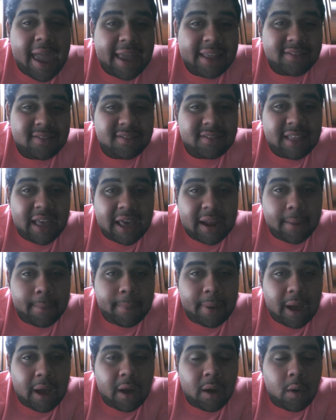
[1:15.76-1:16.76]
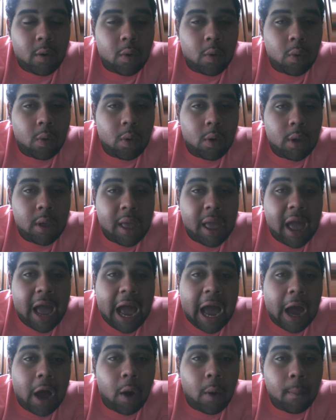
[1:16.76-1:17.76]
it's not about
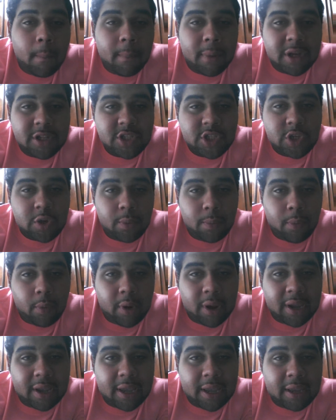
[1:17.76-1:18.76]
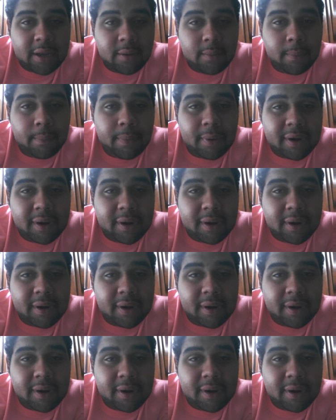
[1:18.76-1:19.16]
how much you bring in,